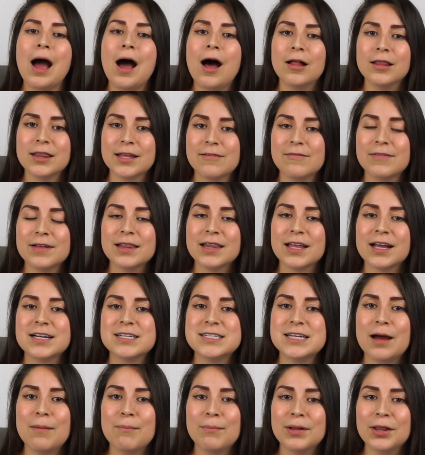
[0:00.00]
I'll leave it linked
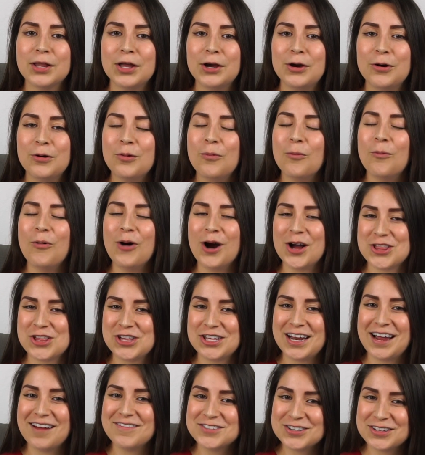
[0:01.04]
down below. Watch
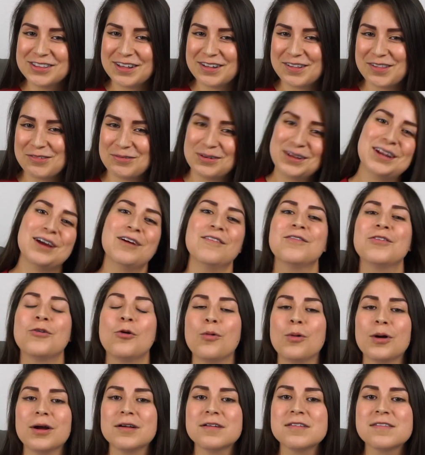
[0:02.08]
it after this one, of
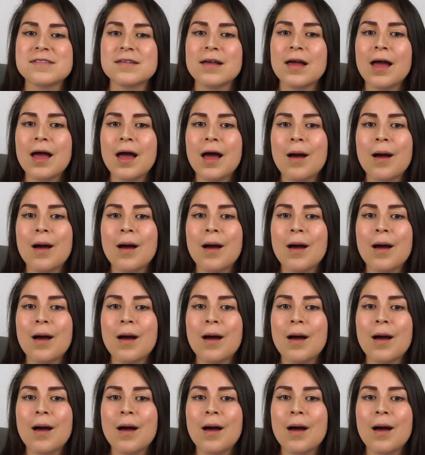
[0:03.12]
course.